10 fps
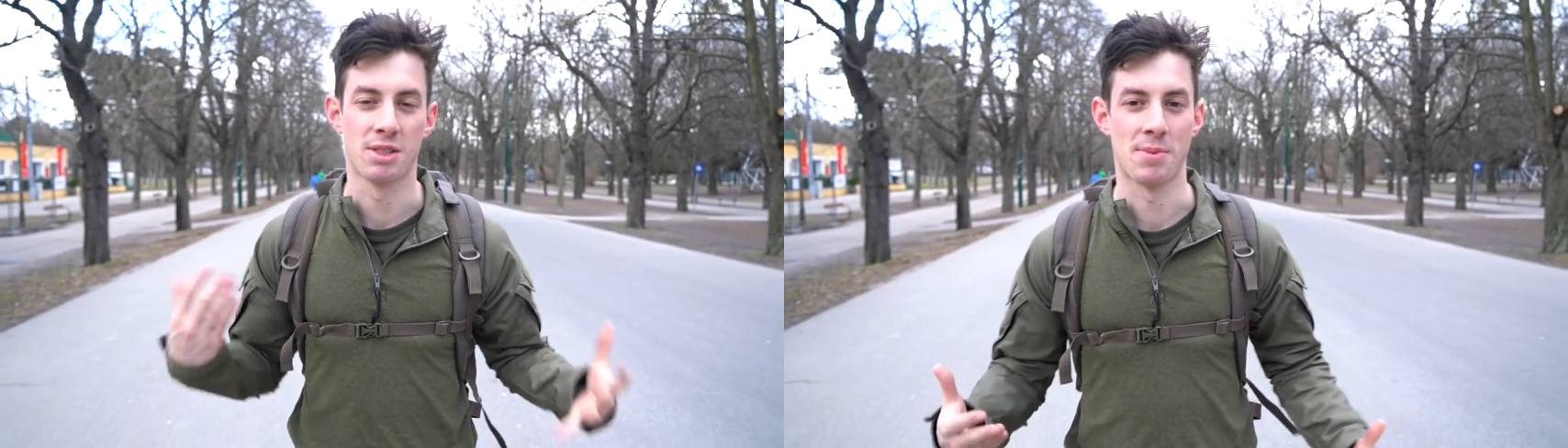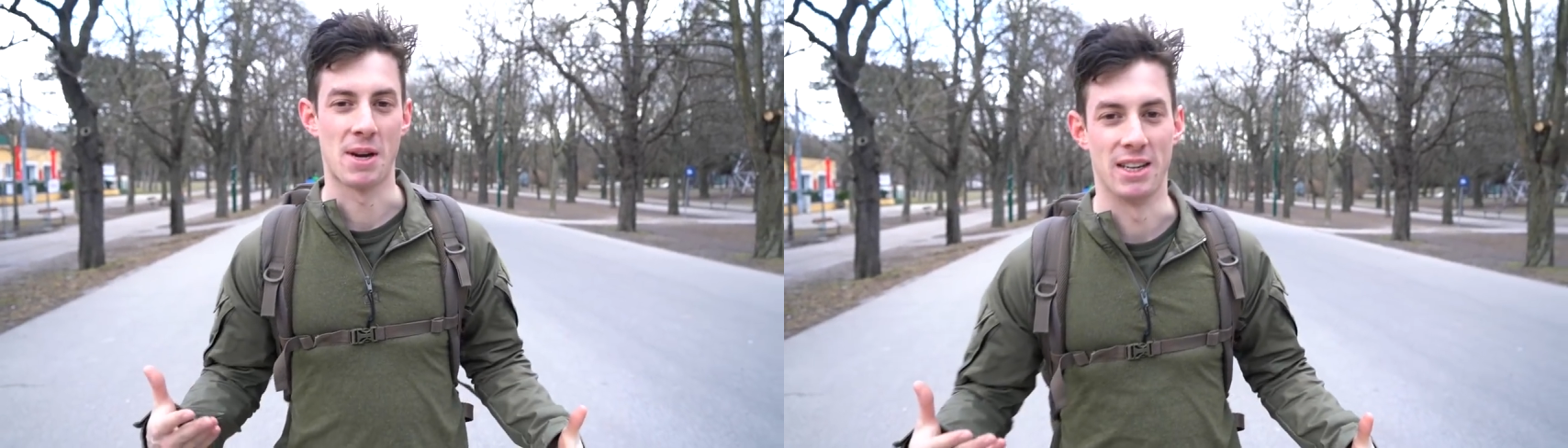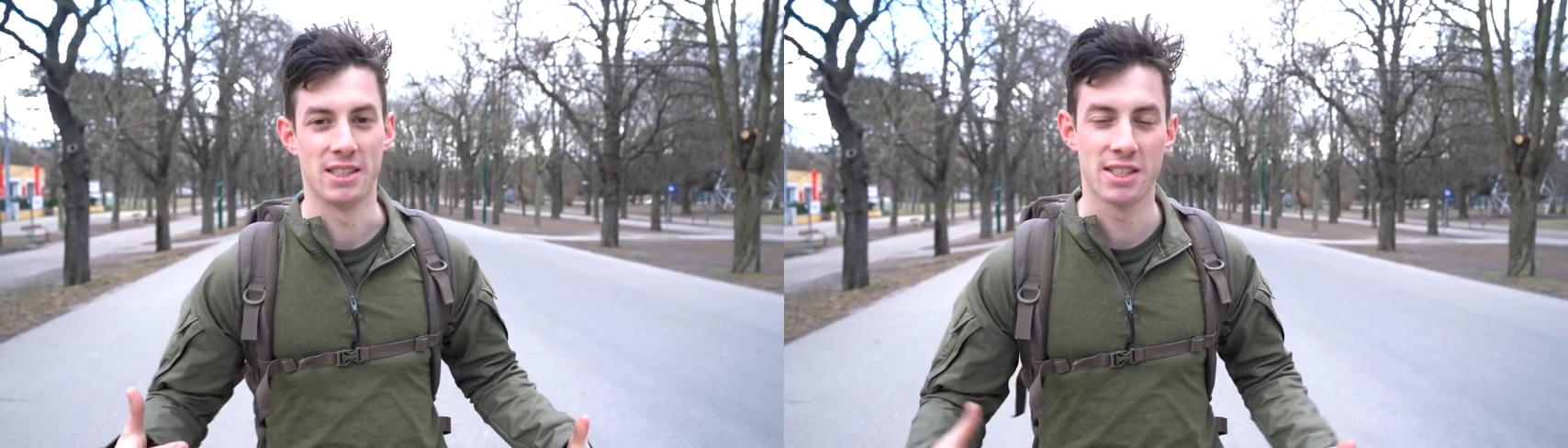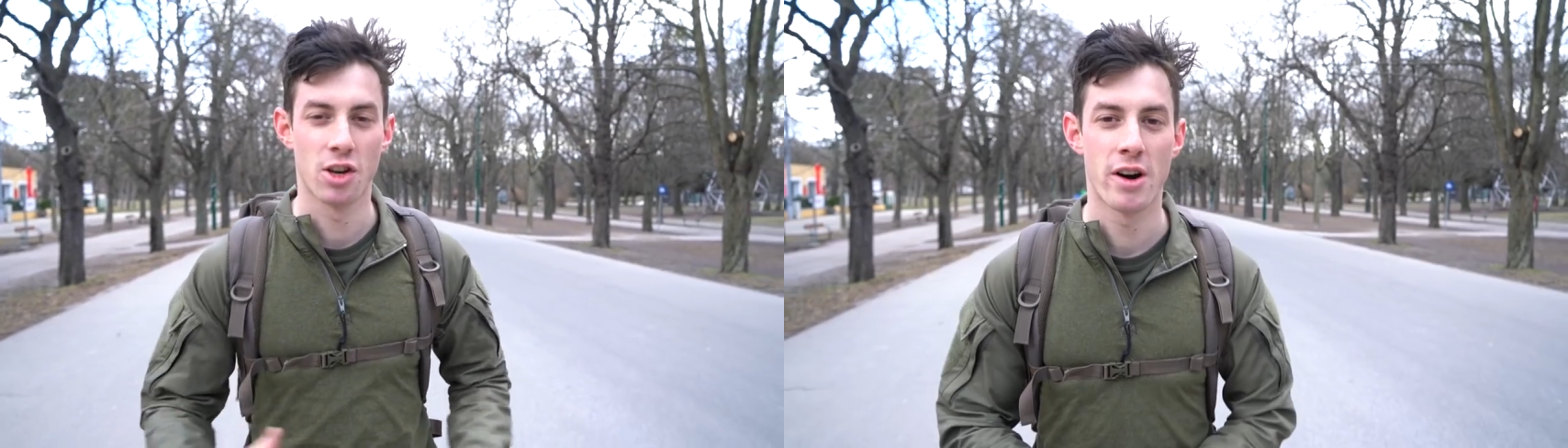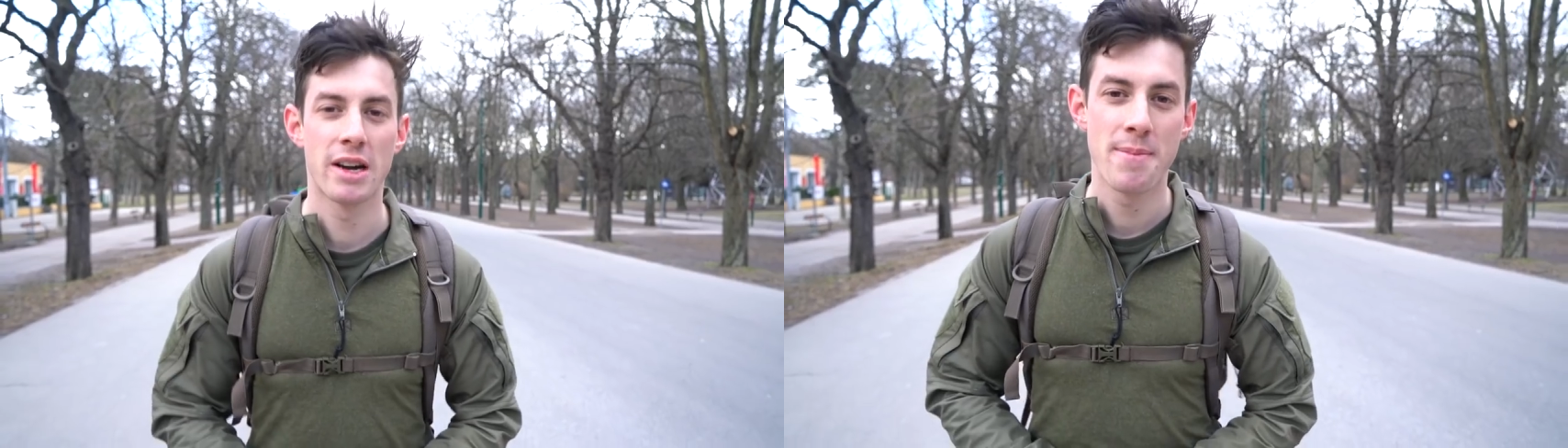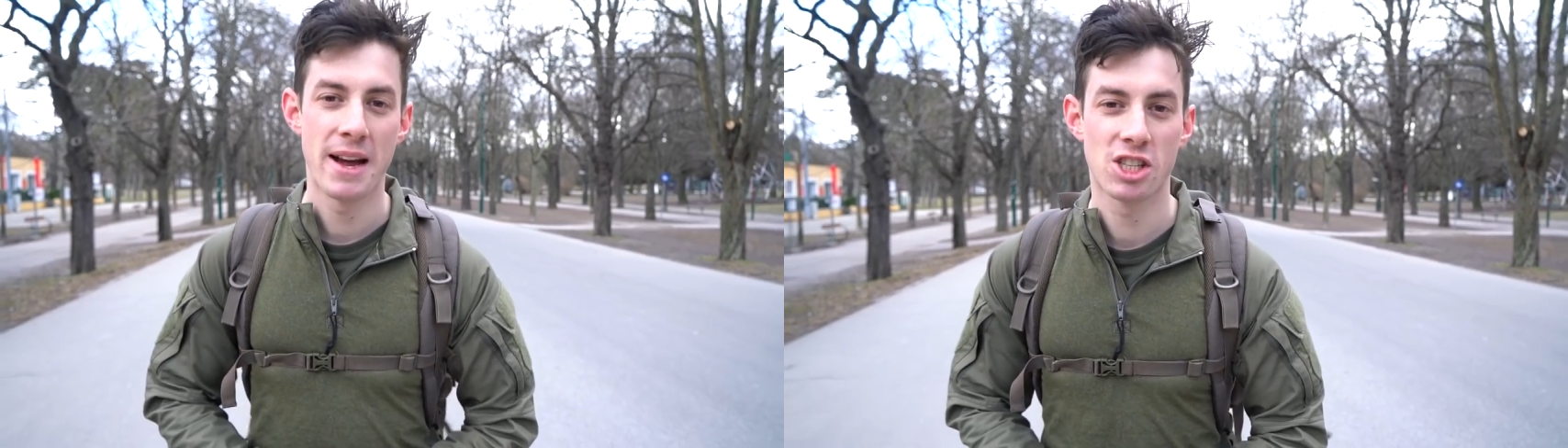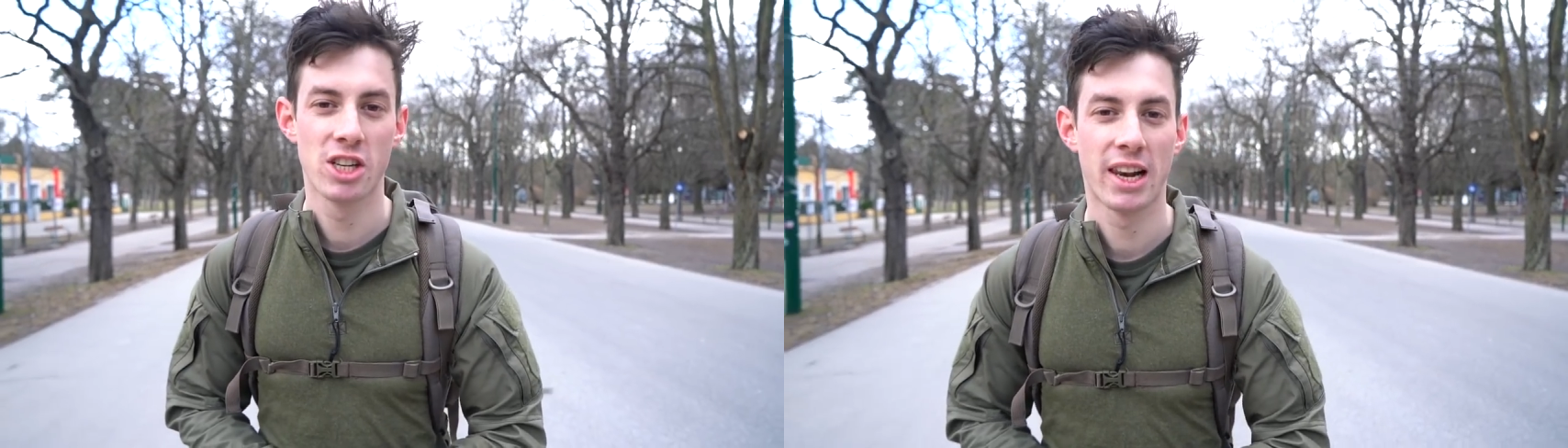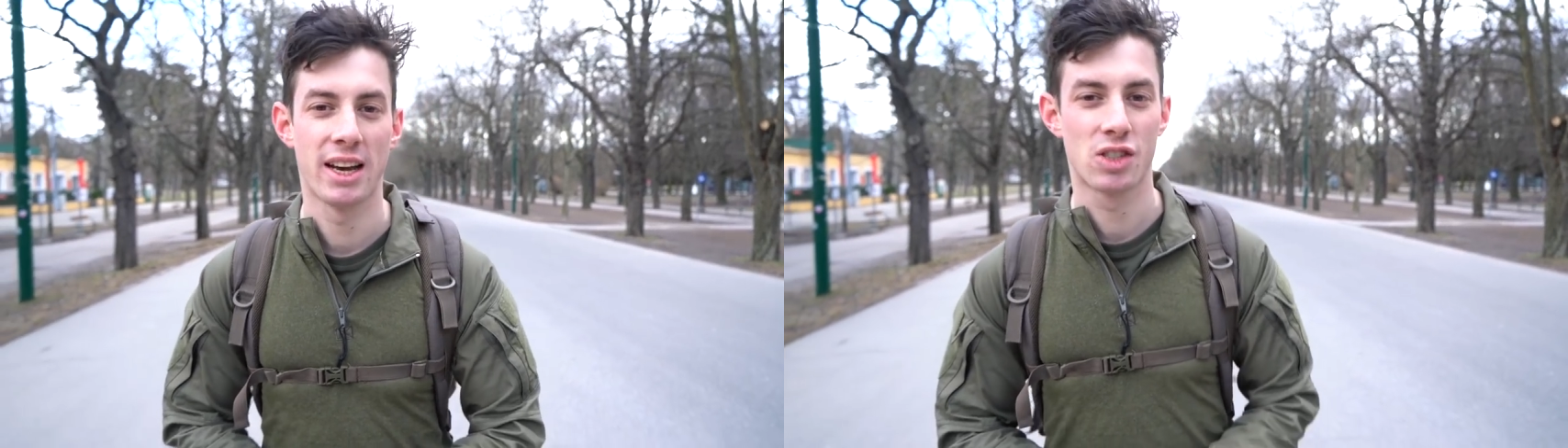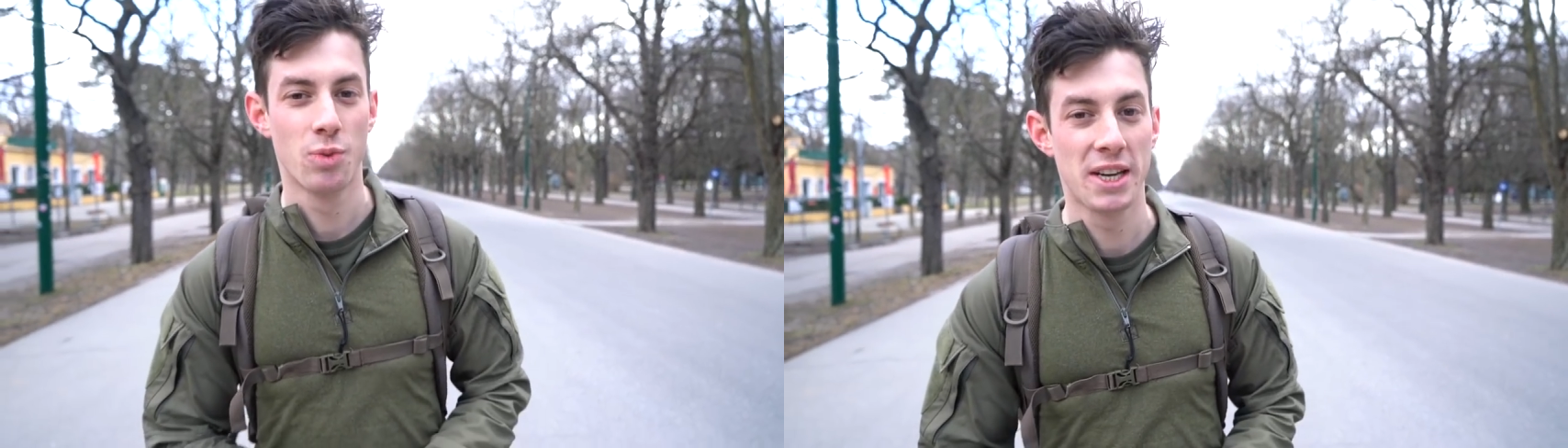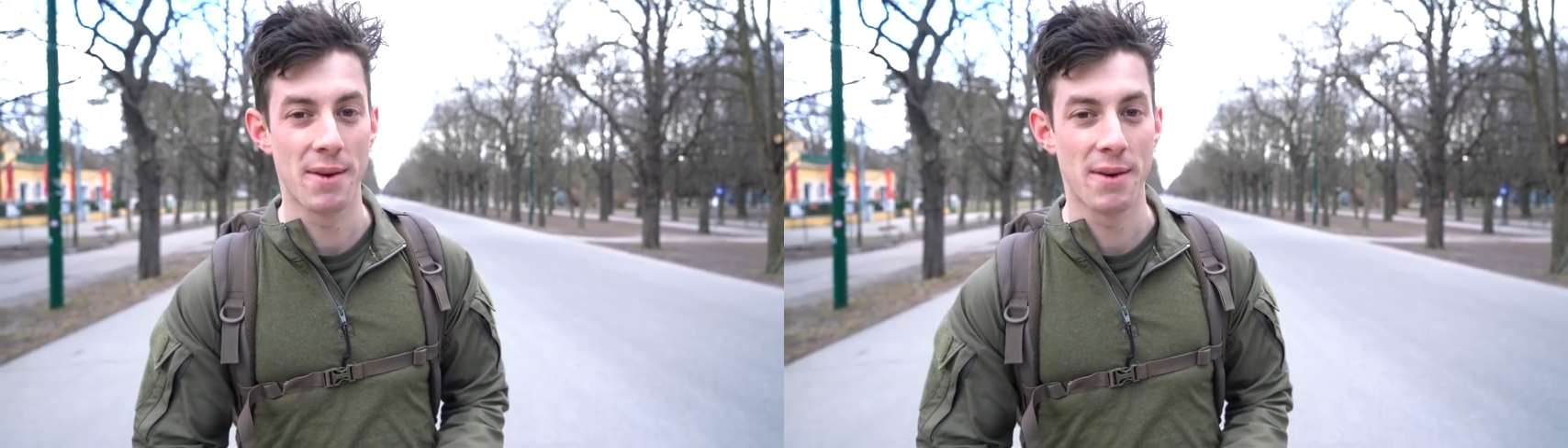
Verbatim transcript: what's up guys? As already mentioned last week,